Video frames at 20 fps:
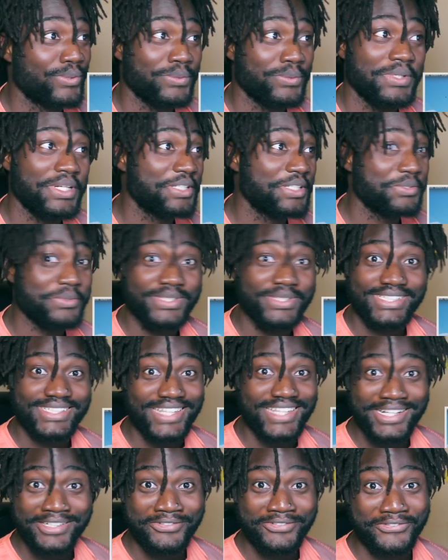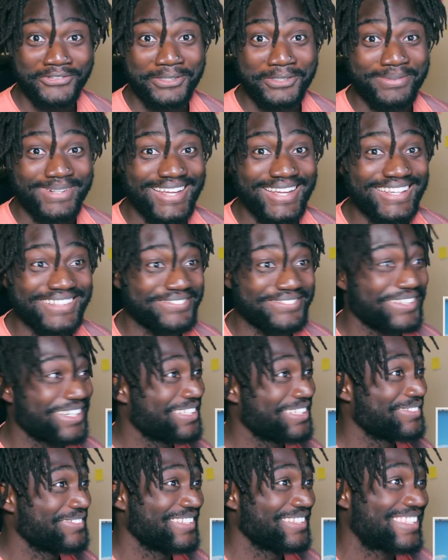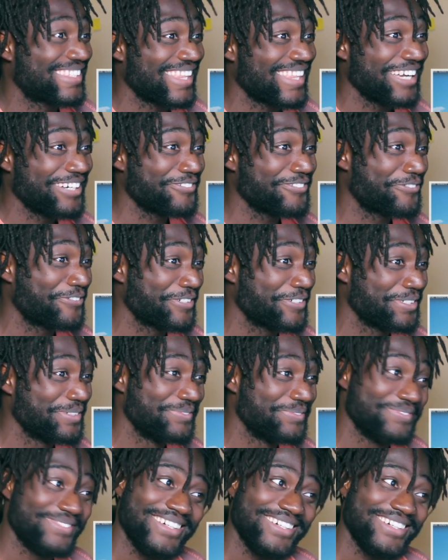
Where do we start from, eh? Where do we start from?